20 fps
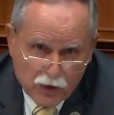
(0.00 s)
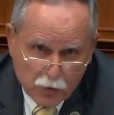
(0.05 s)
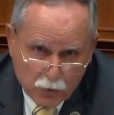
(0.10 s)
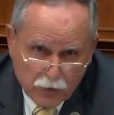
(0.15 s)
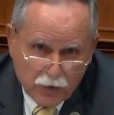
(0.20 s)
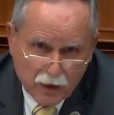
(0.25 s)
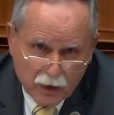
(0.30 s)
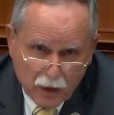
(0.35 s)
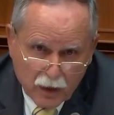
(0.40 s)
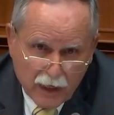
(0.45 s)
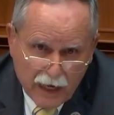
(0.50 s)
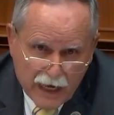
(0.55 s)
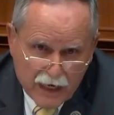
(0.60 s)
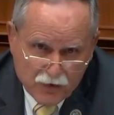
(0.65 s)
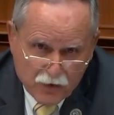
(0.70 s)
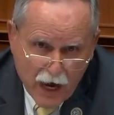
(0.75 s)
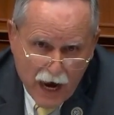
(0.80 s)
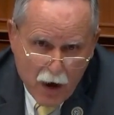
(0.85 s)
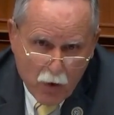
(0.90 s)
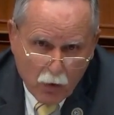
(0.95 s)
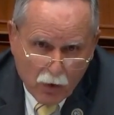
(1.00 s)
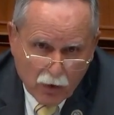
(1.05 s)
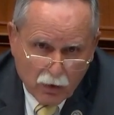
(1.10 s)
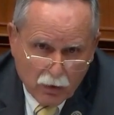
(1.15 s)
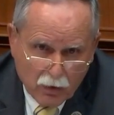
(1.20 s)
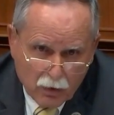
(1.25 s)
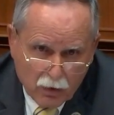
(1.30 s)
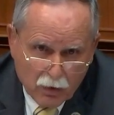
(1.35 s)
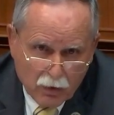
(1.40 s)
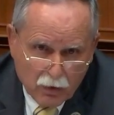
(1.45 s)
Dorsey, within the last hour,
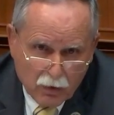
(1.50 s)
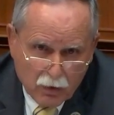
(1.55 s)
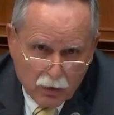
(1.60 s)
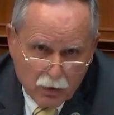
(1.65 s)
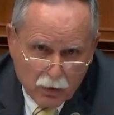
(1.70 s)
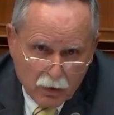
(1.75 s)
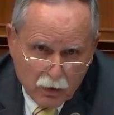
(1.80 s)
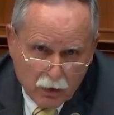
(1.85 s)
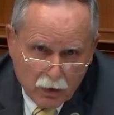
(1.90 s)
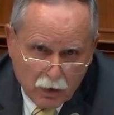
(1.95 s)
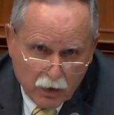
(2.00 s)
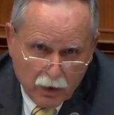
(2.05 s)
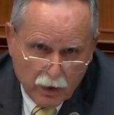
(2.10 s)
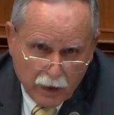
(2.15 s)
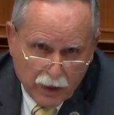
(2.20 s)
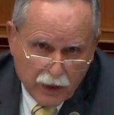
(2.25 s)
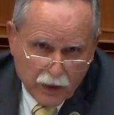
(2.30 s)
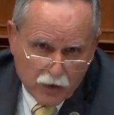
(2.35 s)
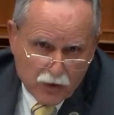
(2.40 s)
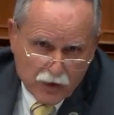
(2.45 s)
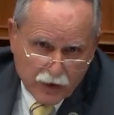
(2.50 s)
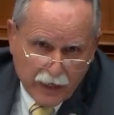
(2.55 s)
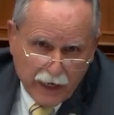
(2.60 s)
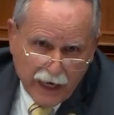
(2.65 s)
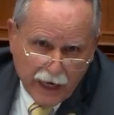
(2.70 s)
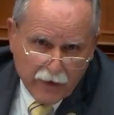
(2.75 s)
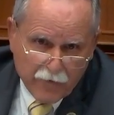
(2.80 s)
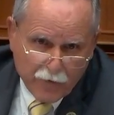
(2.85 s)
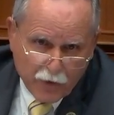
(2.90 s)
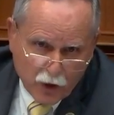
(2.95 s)
here's an
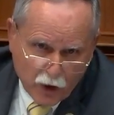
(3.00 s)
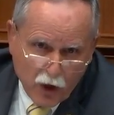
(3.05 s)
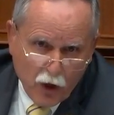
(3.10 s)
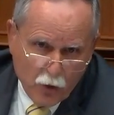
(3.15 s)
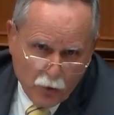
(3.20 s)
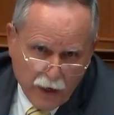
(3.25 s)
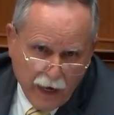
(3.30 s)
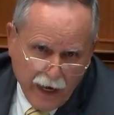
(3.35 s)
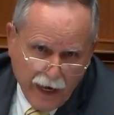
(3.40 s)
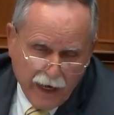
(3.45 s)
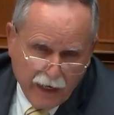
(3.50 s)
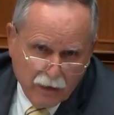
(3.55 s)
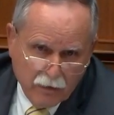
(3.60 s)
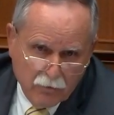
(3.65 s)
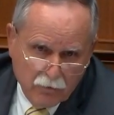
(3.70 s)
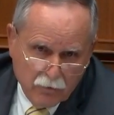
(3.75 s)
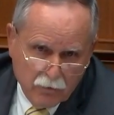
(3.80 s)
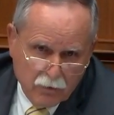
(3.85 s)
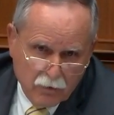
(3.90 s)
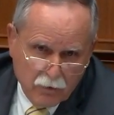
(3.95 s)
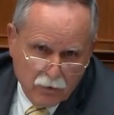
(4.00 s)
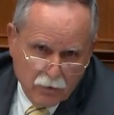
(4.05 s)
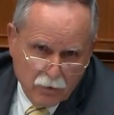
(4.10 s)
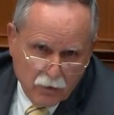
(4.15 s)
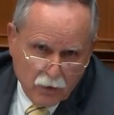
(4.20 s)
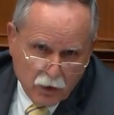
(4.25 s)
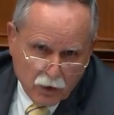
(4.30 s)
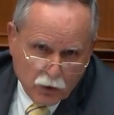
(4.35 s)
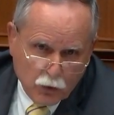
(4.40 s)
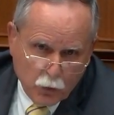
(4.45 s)
ad for cocaine
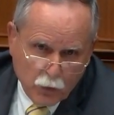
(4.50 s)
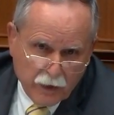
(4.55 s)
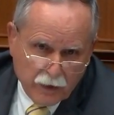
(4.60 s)
on